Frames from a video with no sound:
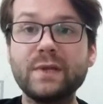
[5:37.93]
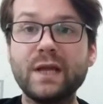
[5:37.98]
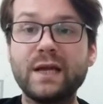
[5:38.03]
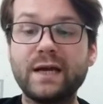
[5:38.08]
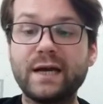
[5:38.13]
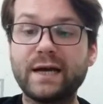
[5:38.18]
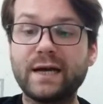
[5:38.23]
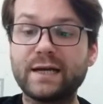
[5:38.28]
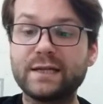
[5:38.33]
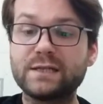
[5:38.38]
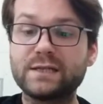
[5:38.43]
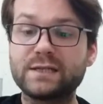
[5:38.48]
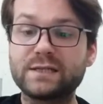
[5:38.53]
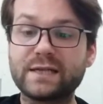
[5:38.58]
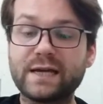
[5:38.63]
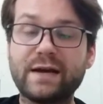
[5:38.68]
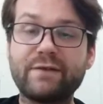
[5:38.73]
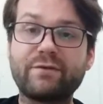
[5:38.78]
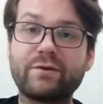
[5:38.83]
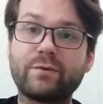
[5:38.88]
And
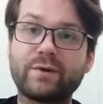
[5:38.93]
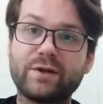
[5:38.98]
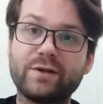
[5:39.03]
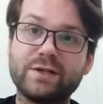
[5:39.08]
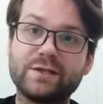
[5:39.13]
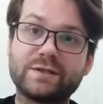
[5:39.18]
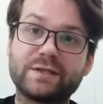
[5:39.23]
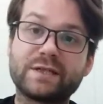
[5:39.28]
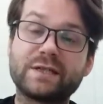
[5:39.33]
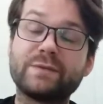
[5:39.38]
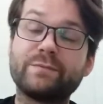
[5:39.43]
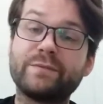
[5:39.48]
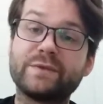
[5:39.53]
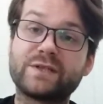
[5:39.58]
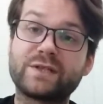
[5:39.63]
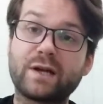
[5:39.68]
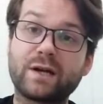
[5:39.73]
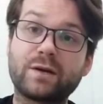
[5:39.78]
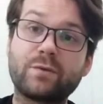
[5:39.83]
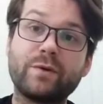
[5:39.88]
to everyone who's
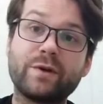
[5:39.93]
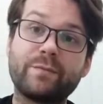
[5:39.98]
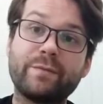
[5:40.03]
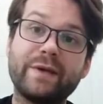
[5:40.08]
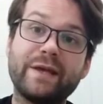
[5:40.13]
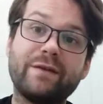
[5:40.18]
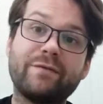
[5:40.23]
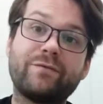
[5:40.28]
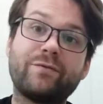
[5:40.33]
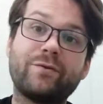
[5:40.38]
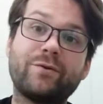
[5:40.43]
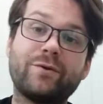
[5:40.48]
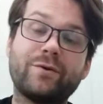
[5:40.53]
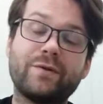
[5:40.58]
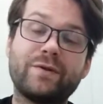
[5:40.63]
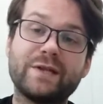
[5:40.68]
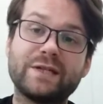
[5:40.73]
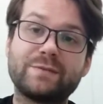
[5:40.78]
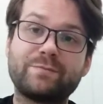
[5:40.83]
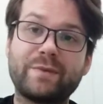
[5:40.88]
stuck with me for
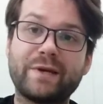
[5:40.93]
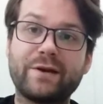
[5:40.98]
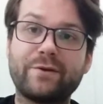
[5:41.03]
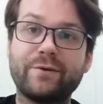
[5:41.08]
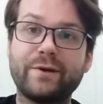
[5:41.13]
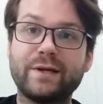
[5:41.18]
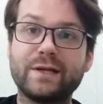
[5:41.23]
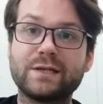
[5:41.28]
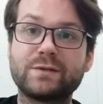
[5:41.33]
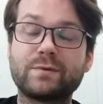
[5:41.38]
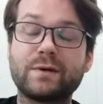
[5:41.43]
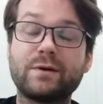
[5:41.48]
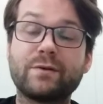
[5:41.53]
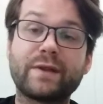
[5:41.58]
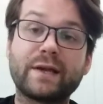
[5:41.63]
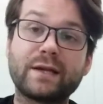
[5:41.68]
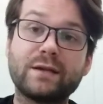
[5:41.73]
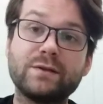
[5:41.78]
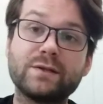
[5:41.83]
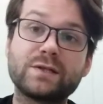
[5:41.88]
this period as well,
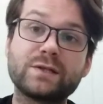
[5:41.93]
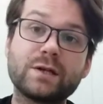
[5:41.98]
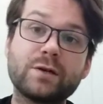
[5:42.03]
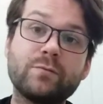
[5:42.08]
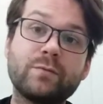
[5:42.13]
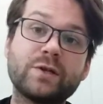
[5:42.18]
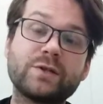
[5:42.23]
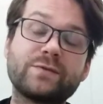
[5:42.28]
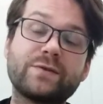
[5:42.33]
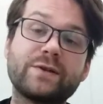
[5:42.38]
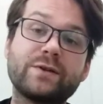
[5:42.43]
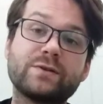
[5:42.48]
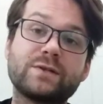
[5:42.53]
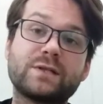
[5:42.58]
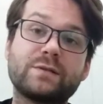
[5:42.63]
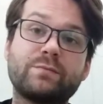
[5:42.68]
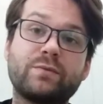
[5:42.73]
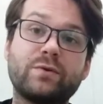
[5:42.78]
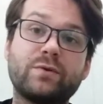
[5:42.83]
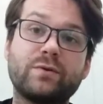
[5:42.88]
thank you so much for your
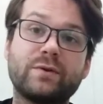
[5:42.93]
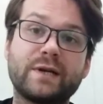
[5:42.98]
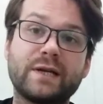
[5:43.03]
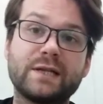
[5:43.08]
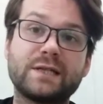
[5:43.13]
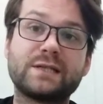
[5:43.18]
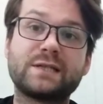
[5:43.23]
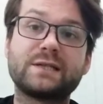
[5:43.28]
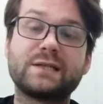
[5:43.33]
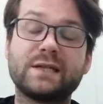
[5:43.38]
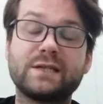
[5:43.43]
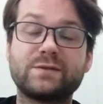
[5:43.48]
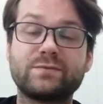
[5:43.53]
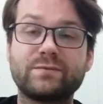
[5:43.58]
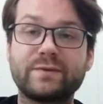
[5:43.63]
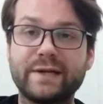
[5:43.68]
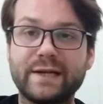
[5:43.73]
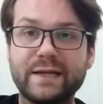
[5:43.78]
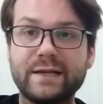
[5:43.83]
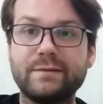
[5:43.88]
support. It's
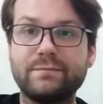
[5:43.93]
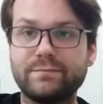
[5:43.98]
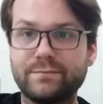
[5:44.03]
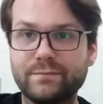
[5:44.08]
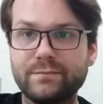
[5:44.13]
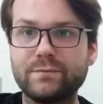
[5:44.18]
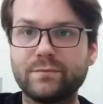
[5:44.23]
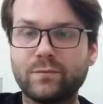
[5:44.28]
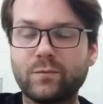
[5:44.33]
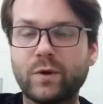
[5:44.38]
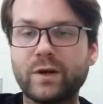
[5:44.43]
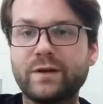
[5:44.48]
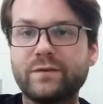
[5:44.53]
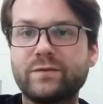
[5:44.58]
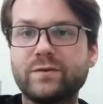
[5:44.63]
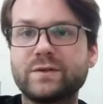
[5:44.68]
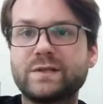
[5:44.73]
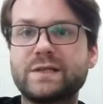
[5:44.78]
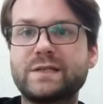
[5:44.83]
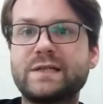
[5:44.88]
really
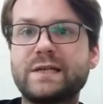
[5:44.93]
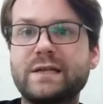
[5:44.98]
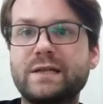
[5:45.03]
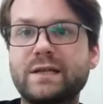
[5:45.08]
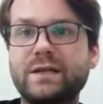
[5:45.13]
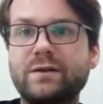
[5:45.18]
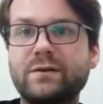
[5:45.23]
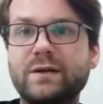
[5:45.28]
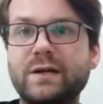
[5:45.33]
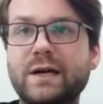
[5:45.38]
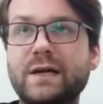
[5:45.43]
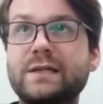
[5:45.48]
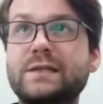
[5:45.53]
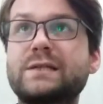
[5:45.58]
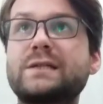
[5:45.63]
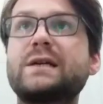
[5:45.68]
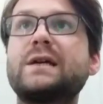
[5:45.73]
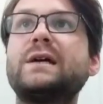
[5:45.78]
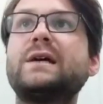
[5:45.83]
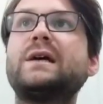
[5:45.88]
wonderful to see that you
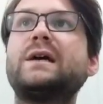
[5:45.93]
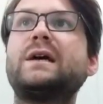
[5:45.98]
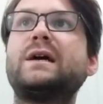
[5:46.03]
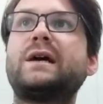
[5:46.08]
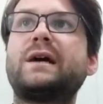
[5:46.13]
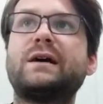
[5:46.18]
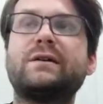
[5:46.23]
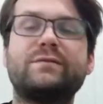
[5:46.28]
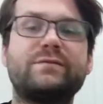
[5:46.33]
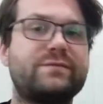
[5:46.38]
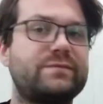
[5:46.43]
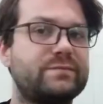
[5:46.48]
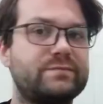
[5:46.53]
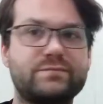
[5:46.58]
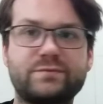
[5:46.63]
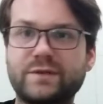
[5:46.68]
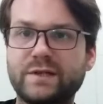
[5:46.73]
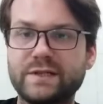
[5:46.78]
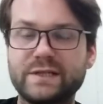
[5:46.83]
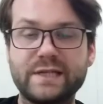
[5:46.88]
guys have
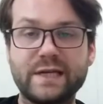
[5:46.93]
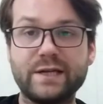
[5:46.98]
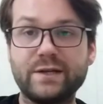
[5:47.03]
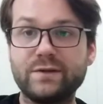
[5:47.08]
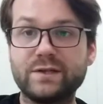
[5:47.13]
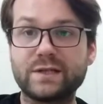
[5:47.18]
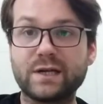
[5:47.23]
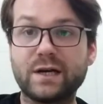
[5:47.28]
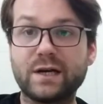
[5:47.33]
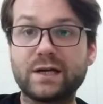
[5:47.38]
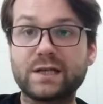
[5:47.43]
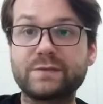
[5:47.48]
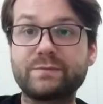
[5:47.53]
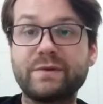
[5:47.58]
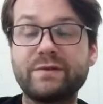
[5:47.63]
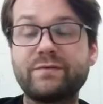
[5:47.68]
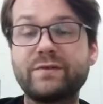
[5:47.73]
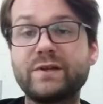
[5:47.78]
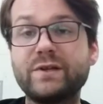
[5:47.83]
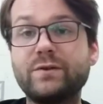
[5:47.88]
continued to ask me
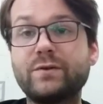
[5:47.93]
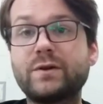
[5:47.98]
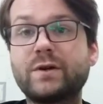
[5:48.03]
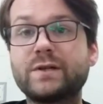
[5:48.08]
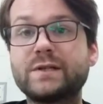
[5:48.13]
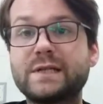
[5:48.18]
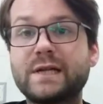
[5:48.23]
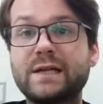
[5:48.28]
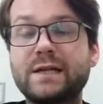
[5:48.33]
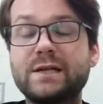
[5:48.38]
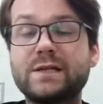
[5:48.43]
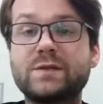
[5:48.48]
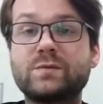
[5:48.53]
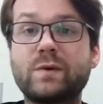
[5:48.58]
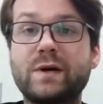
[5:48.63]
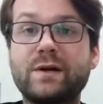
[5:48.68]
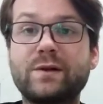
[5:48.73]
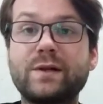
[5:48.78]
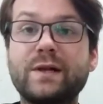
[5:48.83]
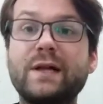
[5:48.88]
for new content as
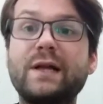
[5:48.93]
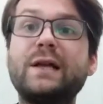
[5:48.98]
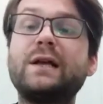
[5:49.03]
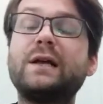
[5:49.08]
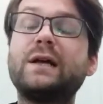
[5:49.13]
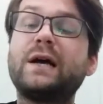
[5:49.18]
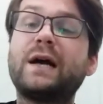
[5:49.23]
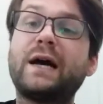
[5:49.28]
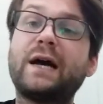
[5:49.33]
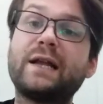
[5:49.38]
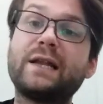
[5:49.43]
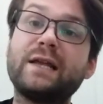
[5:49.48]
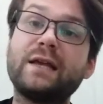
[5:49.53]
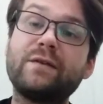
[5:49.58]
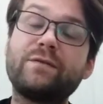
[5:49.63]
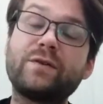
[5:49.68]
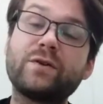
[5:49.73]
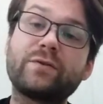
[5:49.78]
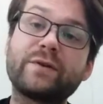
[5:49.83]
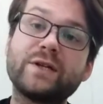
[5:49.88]
well. And
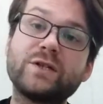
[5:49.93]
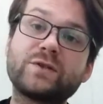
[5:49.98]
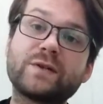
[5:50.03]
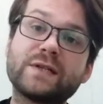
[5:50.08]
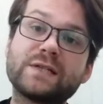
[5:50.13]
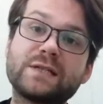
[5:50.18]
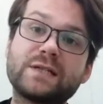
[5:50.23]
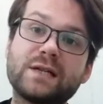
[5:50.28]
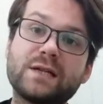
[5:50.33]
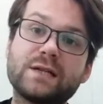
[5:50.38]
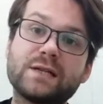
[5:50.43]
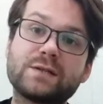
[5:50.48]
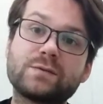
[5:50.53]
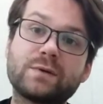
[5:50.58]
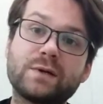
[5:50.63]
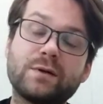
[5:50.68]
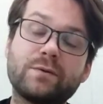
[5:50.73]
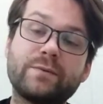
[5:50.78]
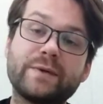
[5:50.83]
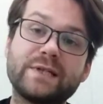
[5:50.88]
if you're interested as
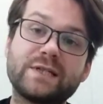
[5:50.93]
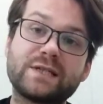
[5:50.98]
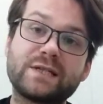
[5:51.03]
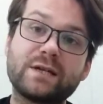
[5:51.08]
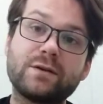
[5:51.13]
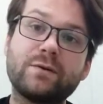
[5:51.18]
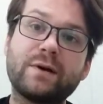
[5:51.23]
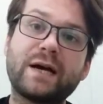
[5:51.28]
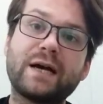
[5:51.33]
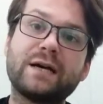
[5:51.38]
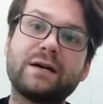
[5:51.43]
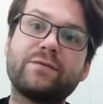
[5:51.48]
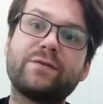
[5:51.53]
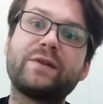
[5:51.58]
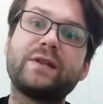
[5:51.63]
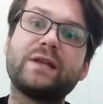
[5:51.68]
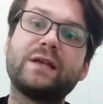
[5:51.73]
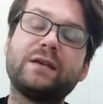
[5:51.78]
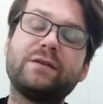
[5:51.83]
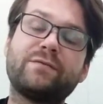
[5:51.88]
well, we still have
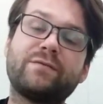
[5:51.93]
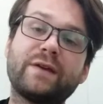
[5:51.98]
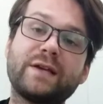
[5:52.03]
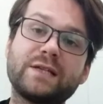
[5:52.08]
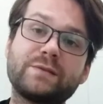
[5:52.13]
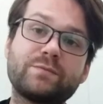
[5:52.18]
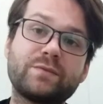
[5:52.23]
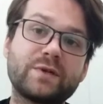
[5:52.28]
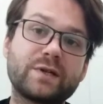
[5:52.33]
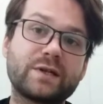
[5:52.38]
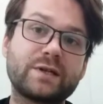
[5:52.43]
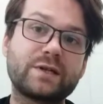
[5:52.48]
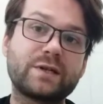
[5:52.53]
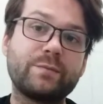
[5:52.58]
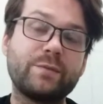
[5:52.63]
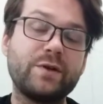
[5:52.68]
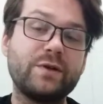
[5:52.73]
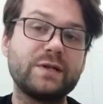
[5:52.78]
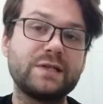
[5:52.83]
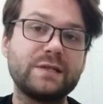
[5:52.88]
the Facebook
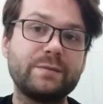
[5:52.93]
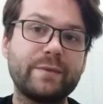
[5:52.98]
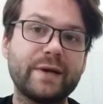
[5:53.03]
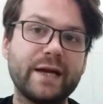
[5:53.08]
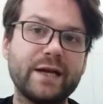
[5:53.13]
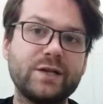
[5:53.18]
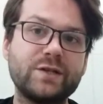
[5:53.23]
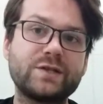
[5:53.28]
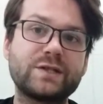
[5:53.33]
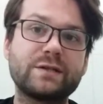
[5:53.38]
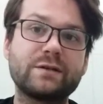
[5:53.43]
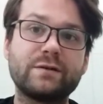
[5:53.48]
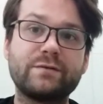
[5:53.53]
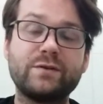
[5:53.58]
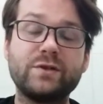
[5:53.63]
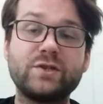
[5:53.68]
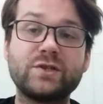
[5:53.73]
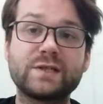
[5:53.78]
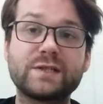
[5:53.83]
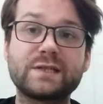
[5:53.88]
community page. So if
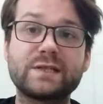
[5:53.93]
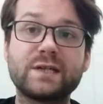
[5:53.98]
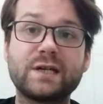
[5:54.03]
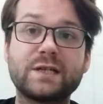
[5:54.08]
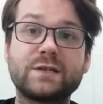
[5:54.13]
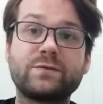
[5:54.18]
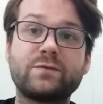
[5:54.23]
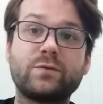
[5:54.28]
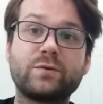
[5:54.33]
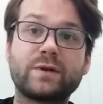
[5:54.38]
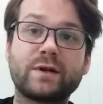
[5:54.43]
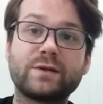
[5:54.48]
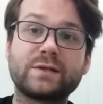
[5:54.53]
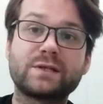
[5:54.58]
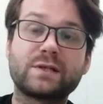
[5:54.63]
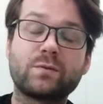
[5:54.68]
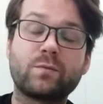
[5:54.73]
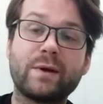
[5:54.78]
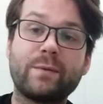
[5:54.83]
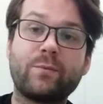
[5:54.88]
you just search for
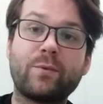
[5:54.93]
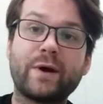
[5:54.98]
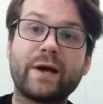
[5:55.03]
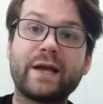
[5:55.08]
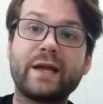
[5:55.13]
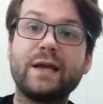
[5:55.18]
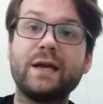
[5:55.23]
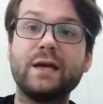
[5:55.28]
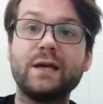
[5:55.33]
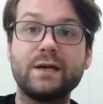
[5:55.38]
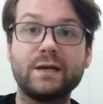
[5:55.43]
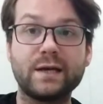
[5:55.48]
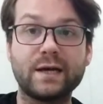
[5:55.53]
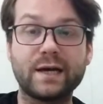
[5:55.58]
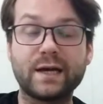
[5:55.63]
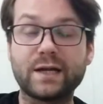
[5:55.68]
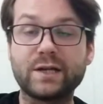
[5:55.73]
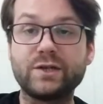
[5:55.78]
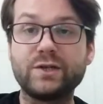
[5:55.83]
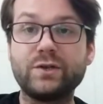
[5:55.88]
Ghost of the Webway
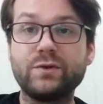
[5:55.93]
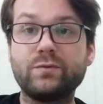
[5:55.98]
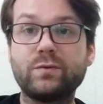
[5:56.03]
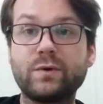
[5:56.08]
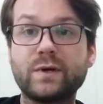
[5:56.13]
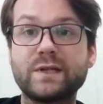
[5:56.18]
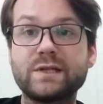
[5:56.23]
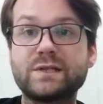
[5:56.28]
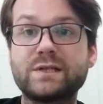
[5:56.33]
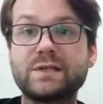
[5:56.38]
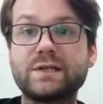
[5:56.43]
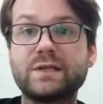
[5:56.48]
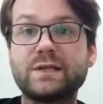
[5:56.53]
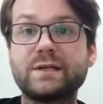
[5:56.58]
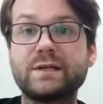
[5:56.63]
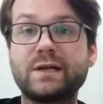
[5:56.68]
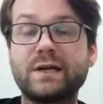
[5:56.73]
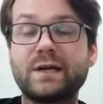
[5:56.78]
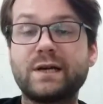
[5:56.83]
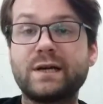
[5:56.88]
and you want
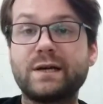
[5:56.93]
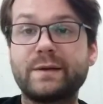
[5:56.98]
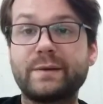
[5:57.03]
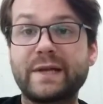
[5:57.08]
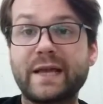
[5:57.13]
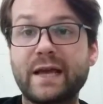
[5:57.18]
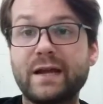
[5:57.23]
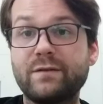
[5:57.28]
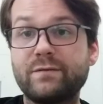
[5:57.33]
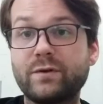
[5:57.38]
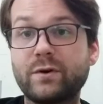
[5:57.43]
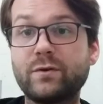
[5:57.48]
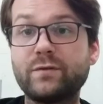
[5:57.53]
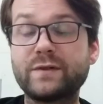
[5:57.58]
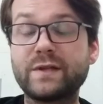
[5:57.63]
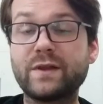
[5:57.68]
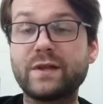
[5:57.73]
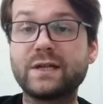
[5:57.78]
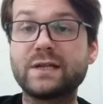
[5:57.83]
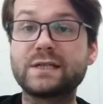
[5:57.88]
to get involved
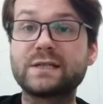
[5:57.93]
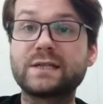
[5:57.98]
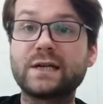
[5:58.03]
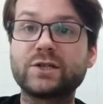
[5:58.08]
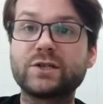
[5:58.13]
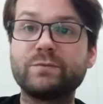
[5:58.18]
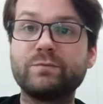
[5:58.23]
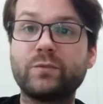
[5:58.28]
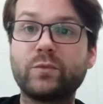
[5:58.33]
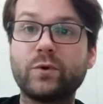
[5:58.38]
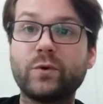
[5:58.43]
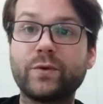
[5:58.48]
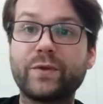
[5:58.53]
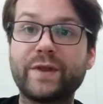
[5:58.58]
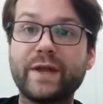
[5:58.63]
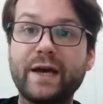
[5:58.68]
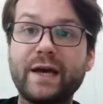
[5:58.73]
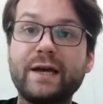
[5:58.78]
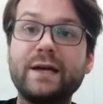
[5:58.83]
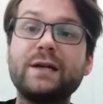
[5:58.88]
in the discussion board
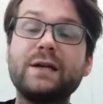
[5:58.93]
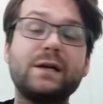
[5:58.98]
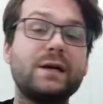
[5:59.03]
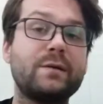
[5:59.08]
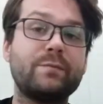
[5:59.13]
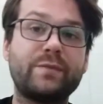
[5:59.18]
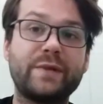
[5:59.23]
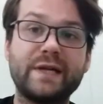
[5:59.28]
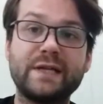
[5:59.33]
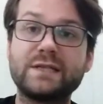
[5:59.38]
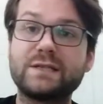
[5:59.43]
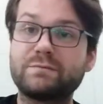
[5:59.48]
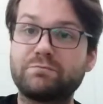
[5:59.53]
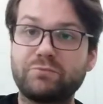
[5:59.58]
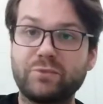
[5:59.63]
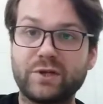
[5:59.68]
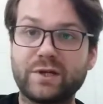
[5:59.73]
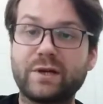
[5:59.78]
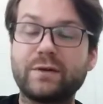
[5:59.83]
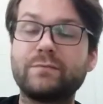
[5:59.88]
there, please,
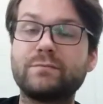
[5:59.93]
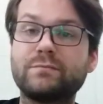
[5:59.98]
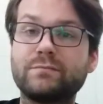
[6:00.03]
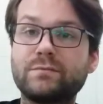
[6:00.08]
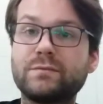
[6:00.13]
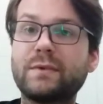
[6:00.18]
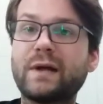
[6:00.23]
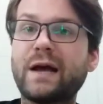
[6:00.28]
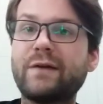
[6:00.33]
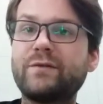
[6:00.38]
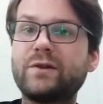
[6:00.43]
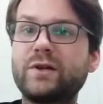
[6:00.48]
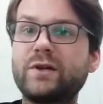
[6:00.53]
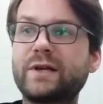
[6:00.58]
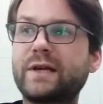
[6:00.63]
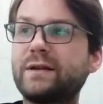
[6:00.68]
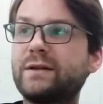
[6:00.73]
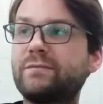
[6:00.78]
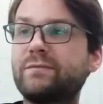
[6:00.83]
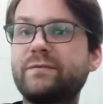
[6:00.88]
have a look
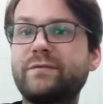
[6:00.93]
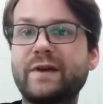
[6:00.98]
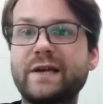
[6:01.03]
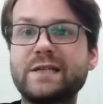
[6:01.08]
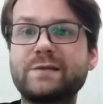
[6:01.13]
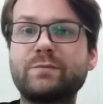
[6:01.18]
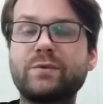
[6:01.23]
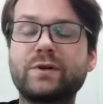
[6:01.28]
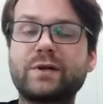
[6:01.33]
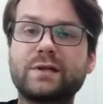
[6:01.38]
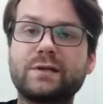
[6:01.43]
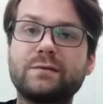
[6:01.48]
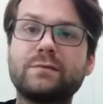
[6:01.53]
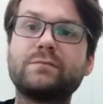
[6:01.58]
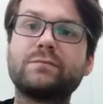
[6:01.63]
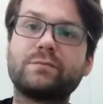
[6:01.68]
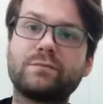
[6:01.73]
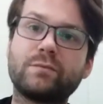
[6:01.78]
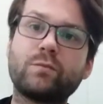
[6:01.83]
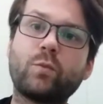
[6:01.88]
in Facebook and
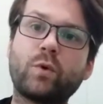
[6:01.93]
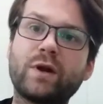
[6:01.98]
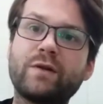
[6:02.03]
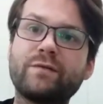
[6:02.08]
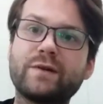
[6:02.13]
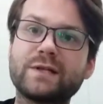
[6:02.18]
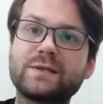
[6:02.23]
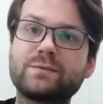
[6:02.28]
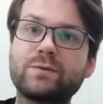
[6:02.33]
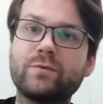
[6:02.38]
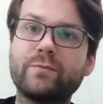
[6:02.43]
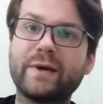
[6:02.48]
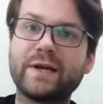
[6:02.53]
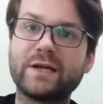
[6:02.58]
one of us will make